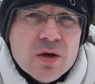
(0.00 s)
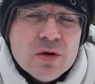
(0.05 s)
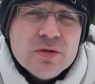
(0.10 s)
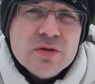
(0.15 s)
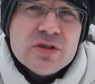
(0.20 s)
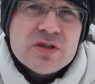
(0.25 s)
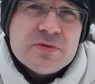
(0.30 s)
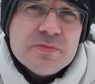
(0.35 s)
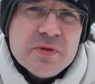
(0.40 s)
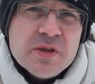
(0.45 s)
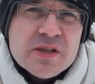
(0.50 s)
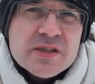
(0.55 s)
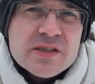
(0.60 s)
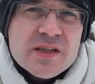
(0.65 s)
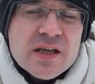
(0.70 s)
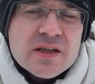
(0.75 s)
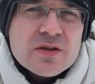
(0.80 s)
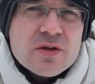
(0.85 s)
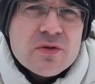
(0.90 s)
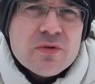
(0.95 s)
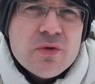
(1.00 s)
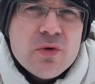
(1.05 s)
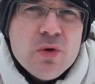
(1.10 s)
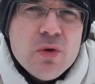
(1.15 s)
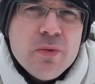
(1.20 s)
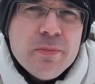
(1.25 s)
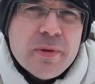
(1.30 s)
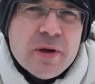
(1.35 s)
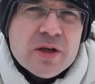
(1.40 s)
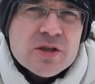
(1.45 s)
which means that the
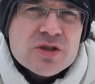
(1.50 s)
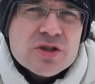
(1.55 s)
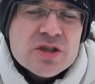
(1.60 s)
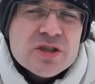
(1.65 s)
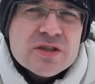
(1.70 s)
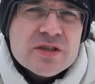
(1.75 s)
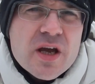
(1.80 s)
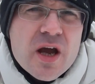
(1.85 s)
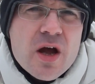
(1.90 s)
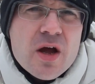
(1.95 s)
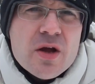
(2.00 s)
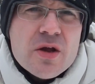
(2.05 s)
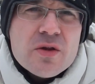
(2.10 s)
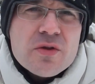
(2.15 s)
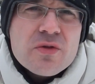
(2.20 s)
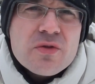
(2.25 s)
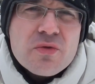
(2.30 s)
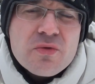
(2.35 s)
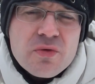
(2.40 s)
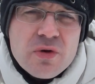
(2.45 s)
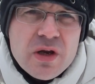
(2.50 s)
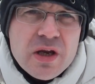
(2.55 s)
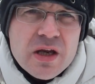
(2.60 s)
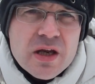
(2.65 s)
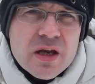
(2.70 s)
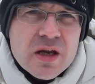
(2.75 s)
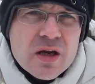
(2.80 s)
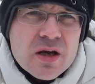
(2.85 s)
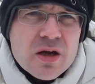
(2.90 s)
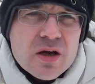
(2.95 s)
whole bunch is three
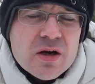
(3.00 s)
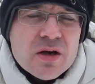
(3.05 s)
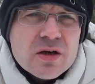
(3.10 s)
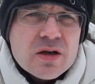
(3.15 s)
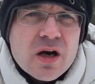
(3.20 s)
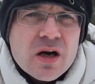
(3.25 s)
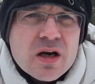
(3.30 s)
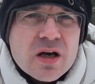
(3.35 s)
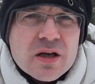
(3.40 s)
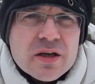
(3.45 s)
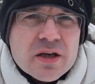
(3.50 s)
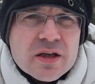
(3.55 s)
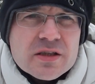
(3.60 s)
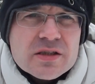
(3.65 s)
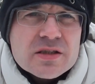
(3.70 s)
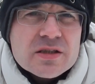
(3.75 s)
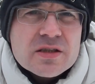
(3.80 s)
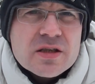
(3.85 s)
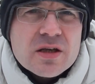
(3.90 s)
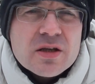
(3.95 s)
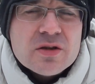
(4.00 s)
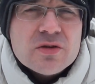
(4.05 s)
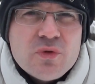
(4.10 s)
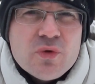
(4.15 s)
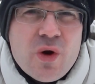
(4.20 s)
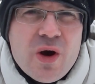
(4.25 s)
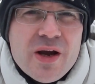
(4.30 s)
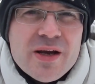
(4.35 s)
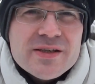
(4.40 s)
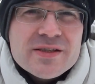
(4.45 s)
coconuts,
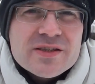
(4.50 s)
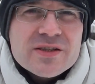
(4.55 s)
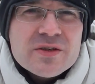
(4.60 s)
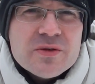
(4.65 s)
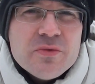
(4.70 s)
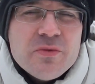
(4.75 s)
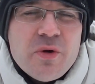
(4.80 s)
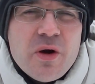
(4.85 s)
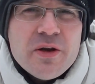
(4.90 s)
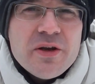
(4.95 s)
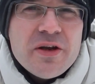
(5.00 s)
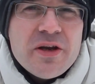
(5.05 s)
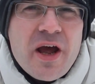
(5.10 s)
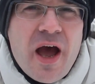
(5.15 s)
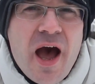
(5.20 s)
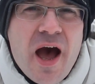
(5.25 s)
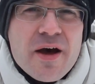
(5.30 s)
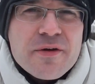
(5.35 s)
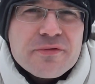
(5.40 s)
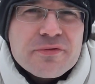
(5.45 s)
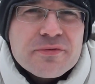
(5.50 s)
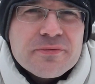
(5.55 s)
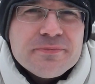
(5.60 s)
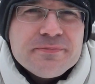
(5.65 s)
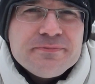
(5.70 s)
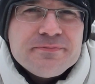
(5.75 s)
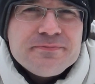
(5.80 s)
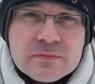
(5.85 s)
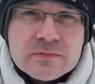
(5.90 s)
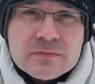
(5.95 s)
twice one and a half.
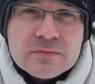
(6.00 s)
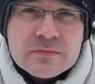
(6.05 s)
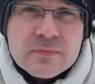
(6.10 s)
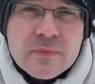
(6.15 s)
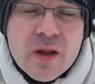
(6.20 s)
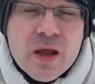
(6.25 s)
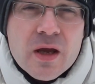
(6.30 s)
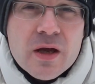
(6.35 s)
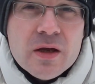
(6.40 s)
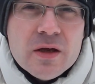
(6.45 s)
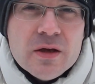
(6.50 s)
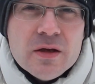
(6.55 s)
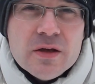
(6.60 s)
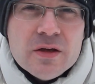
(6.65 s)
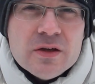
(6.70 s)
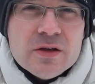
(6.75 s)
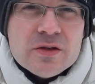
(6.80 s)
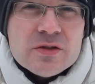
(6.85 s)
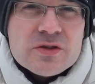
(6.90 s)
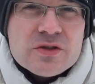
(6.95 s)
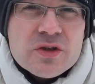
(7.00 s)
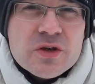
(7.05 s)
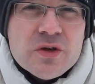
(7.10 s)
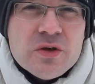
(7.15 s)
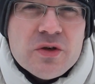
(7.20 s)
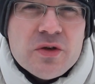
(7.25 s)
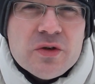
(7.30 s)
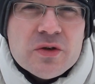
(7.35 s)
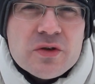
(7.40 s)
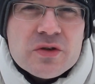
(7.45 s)

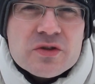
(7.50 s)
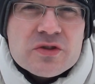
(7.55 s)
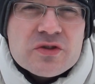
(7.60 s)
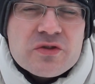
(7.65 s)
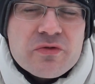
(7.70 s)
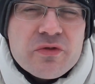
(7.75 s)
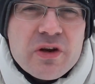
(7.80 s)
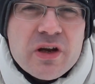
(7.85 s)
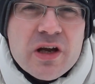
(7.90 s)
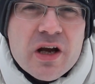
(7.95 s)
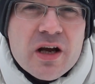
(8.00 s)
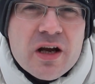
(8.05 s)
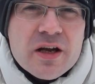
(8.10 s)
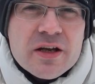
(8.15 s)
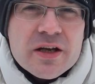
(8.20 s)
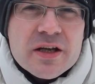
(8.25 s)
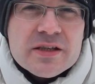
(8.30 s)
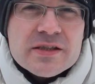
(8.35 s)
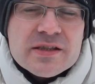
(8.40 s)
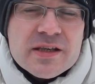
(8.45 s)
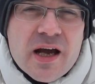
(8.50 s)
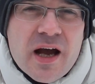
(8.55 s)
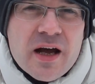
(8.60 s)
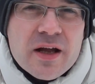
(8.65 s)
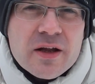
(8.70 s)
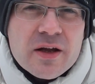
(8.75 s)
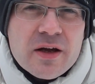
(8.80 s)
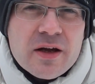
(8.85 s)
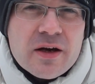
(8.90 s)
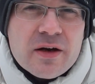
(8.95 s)
So those three coconuts
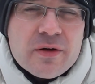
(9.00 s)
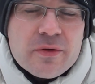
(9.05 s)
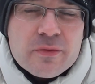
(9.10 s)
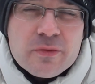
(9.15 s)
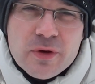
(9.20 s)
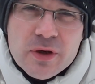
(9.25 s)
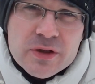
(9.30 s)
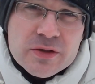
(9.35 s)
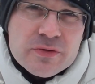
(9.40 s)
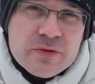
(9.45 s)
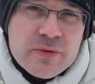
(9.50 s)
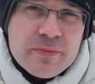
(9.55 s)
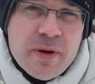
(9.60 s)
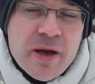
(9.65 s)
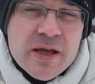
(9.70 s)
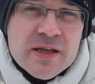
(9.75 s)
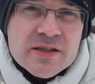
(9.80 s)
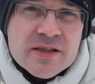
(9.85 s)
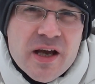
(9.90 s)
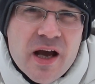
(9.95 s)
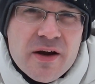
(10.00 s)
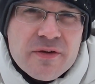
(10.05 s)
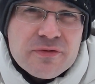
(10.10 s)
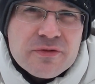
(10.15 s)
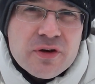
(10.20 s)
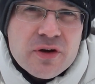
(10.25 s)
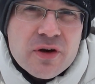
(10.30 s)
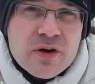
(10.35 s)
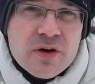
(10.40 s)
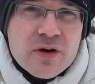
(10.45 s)
are what remains
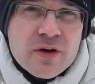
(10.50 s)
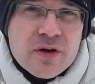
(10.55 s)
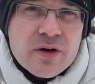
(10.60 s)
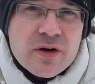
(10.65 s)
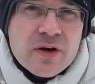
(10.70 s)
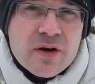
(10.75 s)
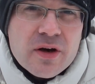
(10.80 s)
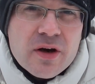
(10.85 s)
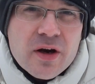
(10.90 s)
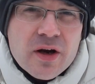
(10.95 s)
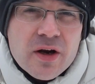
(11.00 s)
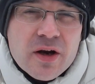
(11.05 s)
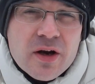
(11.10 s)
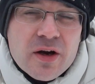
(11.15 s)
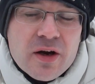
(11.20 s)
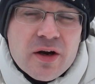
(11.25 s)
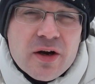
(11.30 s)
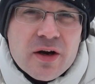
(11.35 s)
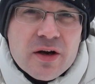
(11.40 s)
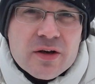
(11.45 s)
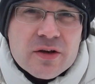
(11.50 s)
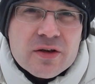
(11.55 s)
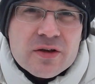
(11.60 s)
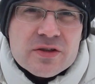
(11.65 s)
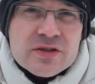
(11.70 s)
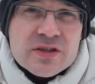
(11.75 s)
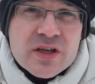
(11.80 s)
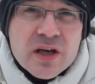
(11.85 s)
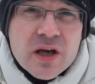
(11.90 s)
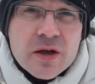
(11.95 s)
after the
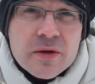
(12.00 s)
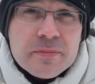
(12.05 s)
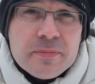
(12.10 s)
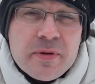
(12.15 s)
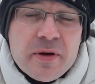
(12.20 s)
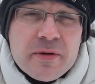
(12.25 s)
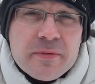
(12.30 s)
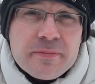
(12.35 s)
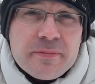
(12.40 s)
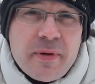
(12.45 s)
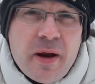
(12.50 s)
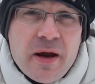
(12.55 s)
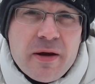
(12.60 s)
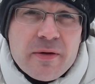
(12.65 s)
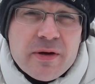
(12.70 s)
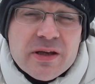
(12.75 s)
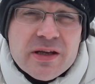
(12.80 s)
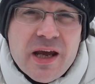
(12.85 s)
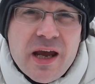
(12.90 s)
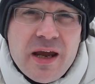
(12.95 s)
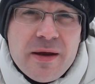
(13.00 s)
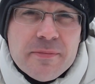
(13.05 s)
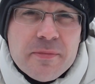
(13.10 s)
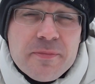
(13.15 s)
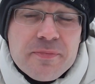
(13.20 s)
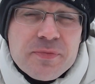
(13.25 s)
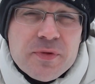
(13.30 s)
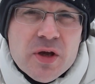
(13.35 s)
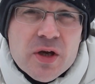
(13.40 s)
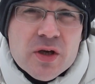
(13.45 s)
second pirate came,
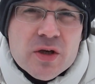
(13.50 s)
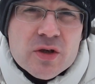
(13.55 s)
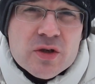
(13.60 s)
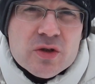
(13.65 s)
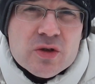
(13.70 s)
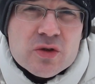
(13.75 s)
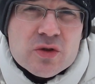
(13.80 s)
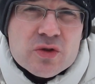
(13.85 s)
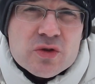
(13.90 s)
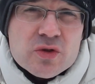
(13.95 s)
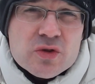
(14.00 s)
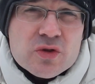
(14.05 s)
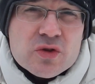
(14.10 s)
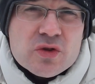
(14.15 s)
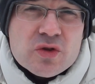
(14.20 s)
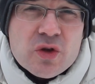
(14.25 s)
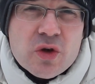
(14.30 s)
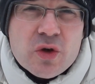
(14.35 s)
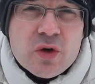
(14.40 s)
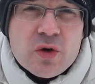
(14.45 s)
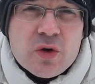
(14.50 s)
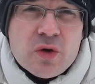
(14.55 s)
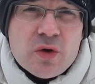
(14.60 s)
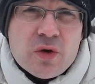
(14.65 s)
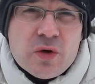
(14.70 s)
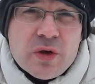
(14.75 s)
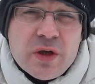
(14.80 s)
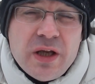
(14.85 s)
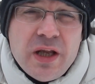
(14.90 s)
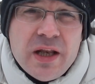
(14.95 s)

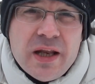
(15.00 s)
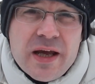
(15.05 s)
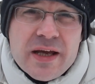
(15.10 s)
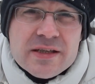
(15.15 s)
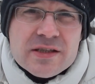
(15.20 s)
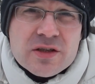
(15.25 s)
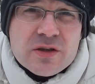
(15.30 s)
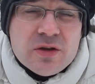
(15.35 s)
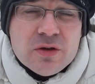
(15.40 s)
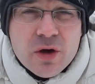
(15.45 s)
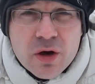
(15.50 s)
so he let